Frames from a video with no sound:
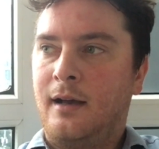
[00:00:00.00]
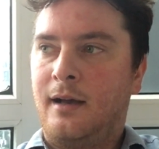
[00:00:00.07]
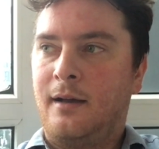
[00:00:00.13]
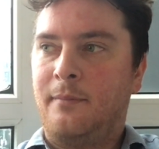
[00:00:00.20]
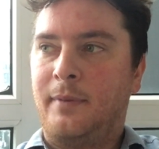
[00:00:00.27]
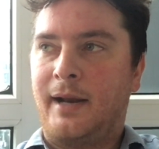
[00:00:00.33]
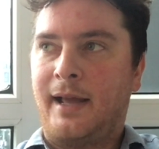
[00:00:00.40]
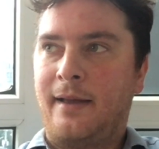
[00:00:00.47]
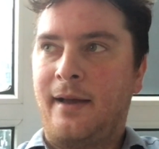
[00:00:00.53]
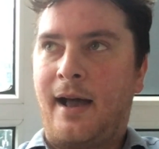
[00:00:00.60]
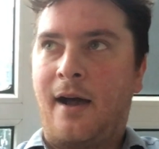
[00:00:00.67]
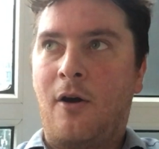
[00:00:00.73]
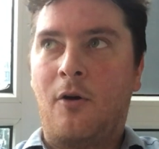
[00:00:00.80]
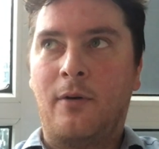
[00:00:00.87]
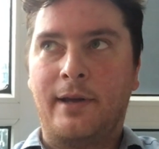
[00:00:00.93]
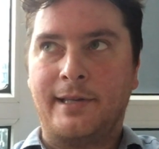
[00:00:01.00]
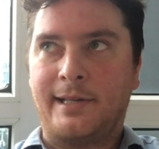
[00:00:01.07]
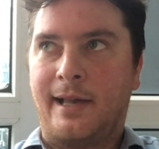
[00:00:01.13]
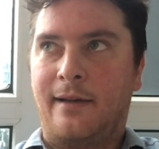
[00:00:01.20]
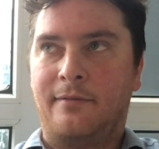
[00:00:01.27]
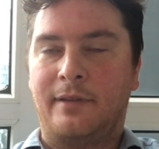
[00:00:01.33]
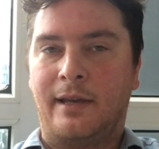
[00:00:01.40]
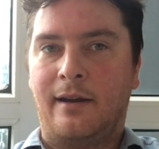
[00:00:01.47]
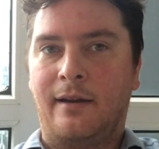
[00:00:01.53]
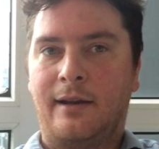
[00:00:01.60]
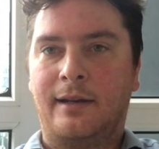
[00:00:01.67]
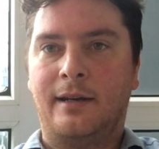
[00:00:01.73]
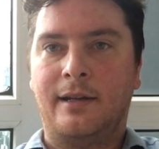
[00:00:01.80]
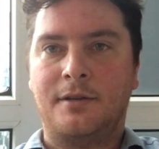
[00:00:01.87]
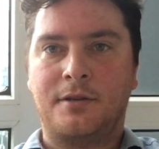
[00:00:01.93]
But I always have the air
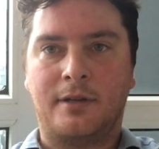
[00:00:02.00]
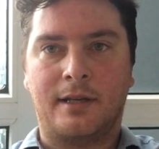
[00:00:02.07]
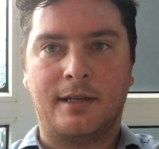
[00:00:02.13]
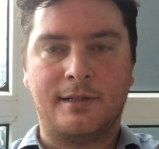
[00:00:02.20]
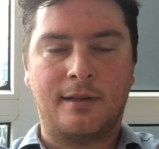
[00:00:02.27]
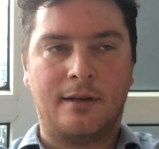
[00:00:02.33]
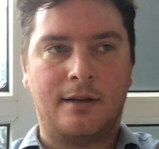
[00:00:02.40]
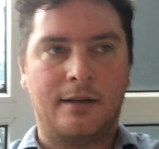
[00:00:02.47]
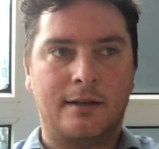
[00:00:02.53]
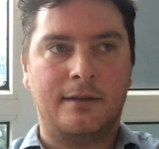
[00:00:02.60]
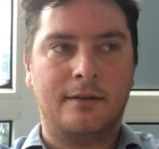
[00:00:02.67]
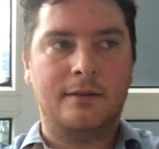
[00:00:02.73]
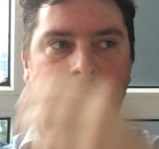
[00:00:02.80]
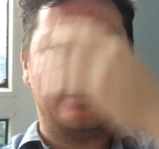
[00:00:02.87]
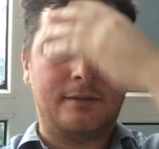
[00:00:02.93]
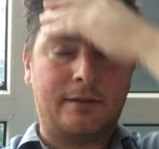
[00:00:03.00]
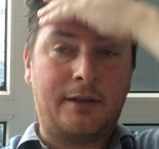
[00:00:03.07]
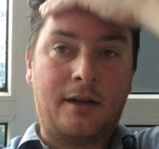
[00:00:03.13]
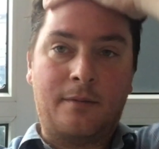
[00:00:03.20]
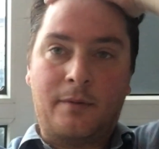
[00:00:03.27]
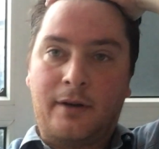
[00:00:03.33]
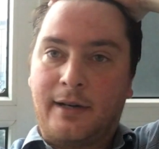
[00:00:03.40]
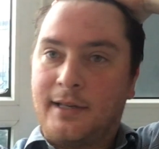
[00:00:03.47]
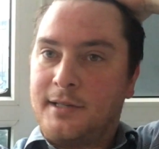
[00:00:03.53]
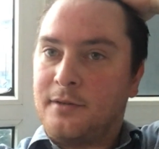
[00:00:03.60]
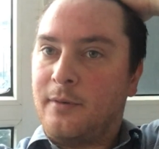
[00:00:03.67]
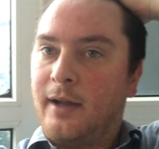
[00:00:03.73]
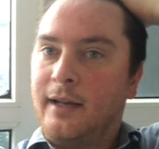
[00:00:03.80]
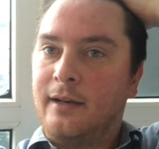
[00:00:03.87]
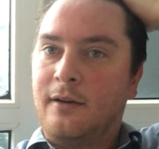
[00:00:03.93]
conditionings on. You know, I'm already
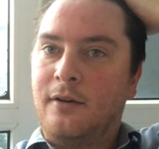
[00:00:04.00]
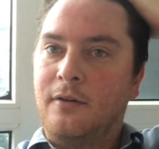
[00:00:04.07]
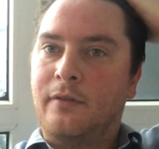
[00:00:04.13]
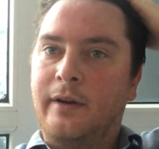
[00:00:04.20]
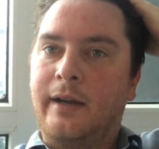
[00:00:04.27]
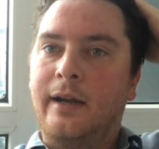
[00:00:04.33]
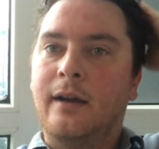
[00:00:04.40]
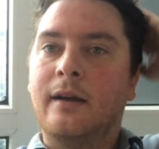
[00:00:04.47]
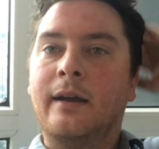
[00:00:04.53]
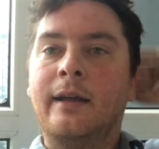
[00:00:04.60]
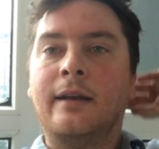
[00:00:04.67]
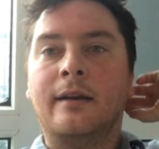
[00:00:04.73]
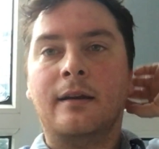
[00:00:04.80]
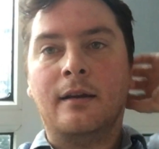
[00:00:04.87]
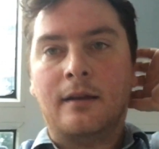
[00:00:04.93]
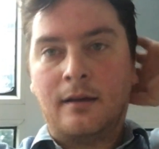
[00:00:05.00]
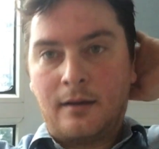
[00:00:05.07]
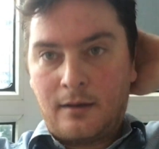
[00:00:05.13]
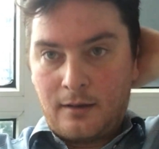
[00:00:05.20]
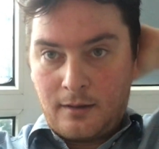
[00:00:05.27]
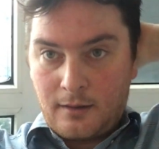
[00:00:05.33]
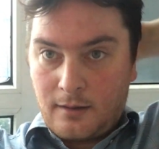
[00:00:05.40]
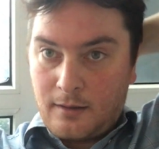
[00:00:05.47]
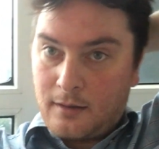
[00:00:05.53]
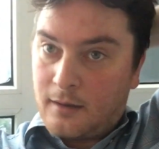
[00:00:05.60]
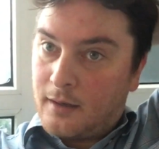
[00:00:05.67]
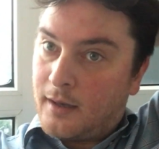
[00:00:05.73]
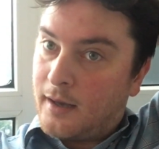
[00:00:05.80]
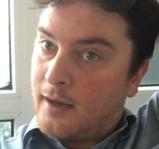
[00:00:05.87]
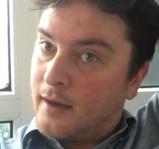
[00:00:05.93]
sweating over here, and
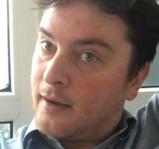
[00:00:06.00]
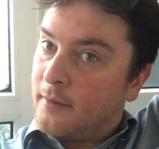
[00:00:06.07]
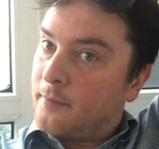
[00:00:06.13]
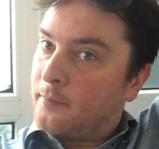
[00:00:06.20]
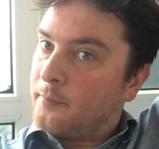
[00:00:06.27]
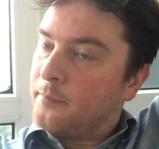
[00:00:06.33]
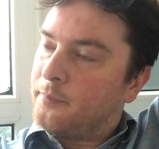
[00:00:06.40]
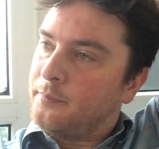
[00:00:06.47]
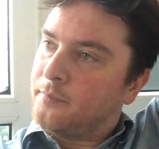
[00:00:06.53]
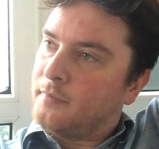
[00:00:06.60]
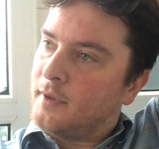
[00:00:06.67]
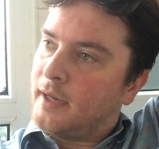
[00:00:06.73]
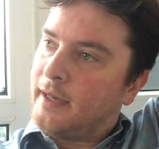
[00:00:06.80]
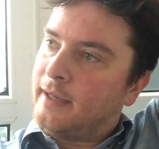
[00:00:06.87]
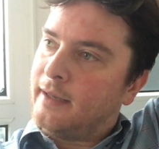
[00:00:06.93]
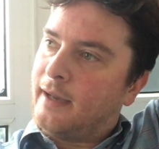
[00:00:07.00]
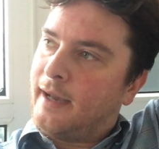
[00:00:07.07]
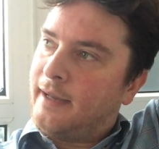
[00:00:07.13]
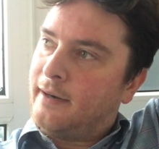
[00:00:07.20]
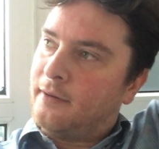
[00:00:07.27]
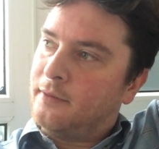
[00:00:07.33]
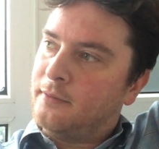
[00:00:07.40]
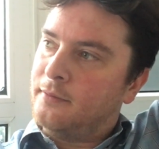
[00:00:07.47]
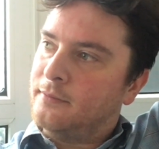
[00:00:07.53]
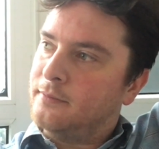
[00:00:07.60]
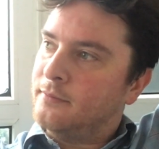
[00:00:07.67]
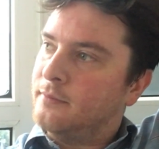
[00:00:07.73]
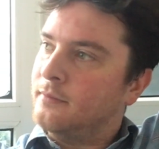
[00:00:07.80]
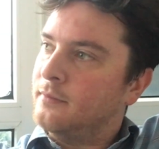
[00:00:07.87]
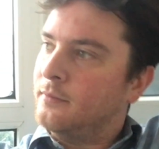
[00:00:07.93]
I don't
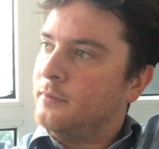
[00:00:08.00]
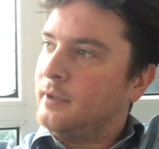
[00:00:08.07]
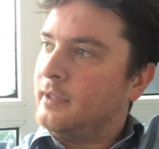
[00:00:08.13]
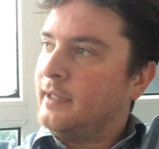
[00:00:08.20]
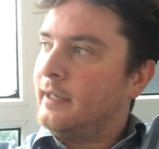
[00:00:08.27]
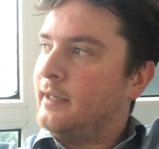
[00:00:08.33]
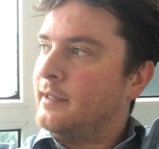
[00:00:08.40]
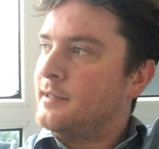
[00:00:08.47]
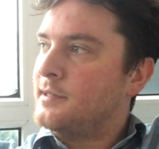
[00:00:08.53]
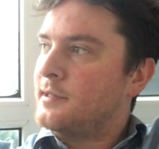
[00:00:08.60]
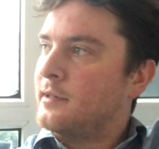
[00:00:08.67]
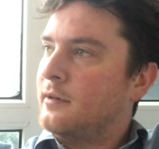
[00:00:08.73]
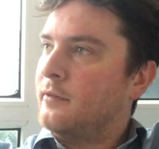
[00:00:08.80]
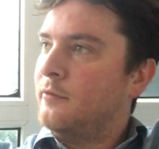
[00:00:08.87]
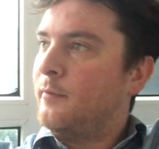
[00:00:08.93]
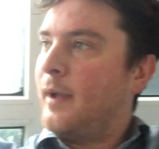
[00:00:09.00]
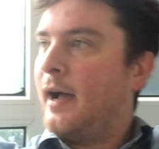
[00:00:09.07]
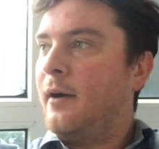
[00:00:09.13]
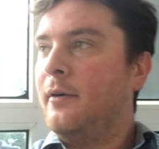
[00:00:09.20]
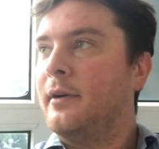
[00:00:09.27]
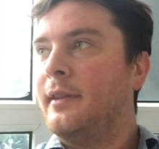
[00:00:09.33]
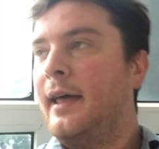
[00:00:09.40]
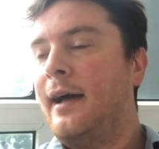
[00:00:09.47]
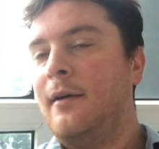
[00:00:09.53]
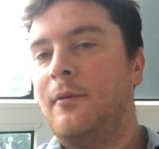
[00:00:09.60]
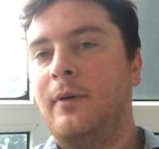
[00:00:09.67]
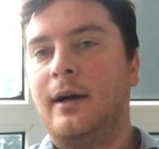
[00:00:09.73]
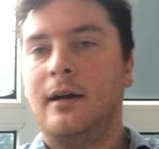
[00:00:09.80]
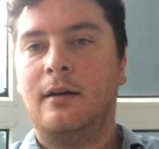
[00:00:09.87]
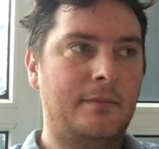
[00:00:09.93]
really conserve power that
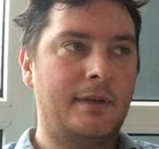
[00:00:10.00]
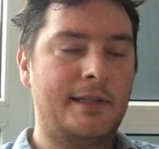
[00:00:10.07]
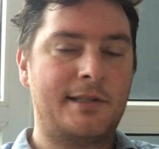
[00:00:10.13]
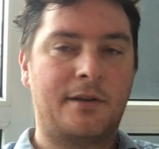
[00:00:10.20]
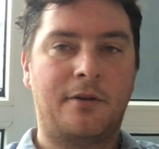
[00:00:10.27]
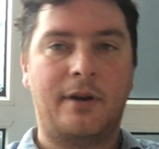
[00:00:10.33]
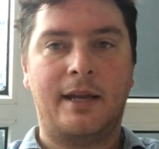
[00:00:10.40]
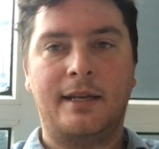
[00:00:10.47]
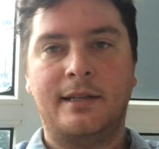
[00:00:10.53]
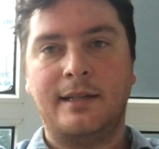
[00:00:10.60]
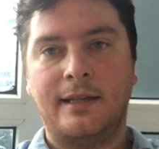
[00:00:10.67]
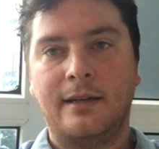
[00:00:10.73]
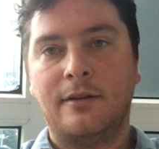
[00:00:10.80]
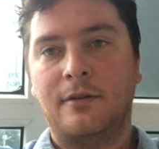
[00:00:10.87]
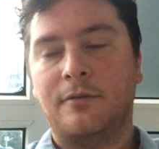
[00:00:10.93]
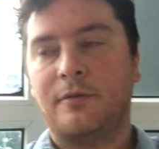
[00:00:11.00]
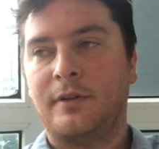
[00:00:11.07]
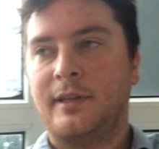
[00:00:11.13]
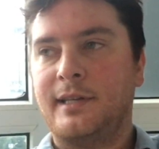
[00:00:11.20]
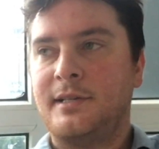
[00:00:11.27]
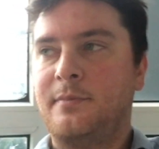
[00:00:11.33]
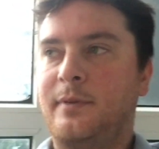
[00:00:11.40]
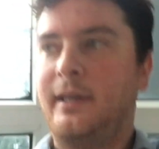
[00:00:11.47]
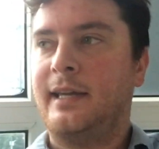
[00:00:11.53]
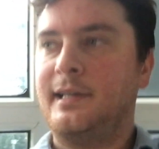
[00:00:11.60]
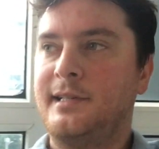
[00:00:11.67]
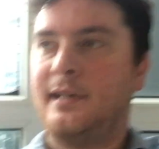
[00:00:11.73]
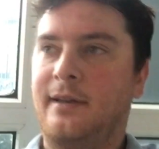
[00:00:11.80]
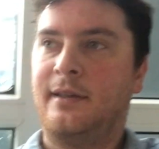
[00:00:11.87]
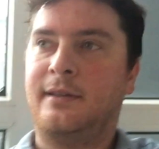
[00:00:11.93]
well. It's a great deal for this place.
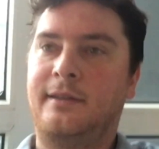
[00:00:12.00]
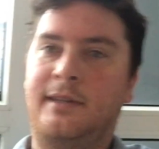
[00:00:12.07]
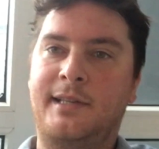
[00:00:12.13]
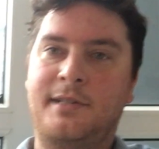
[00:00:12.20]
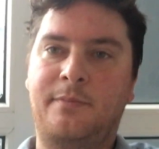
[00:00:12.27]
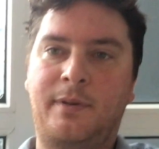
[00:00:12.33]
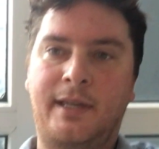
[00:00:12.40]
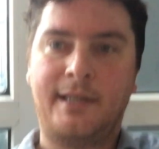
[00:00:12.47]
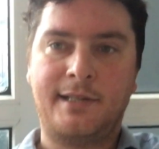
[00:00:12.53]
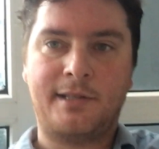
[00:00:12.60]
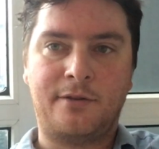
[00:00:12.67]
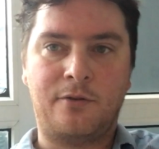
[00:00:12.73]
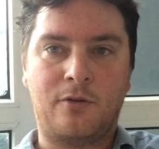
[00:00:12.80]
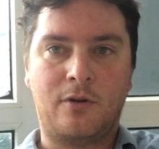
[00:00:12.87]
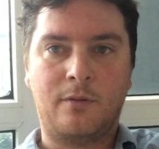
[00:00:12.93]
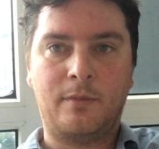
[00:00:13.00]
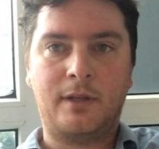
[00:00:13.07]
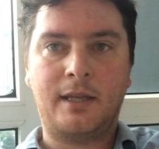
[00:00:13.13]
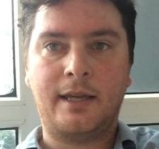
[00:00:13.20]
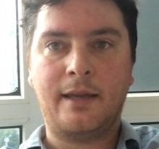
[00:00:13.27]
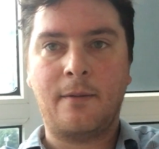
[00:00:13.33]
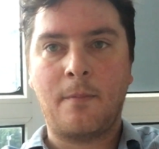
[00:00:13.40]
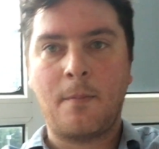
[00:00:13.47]
This place normally,